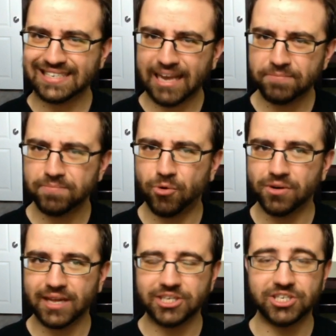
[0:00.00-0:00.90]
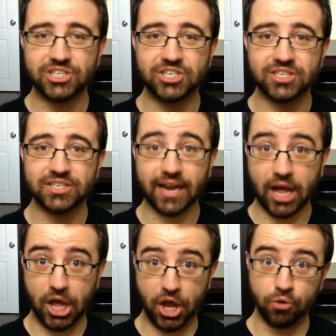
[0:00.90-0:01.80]
seems more like she's just like,
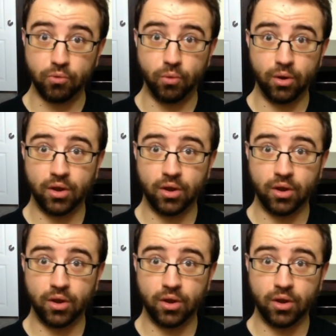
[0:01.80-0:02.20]
oh,